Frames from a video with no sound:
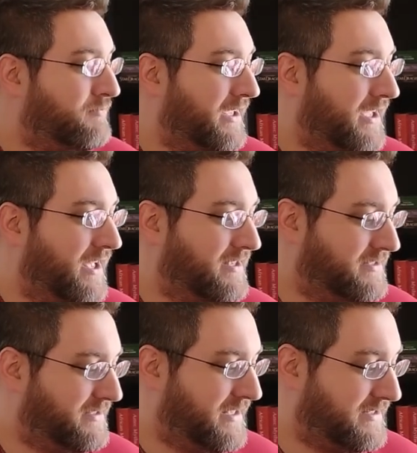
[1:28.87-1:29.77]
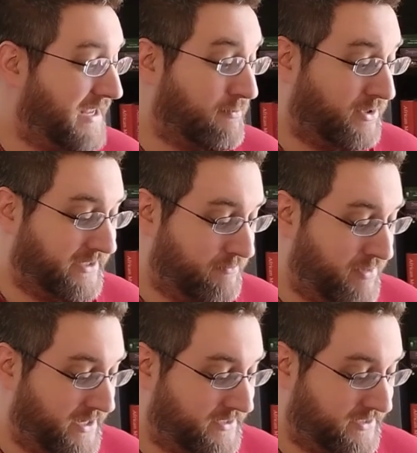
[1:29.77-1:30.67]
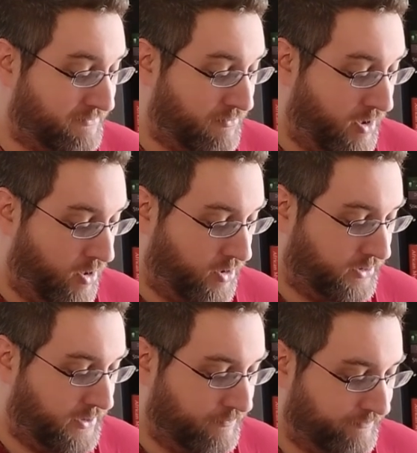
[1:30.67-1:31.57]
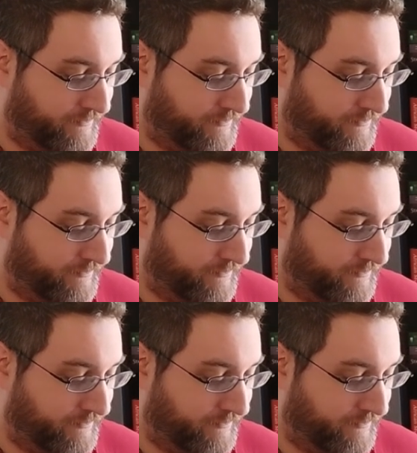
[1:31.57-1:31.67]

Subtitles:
because this table is a bit small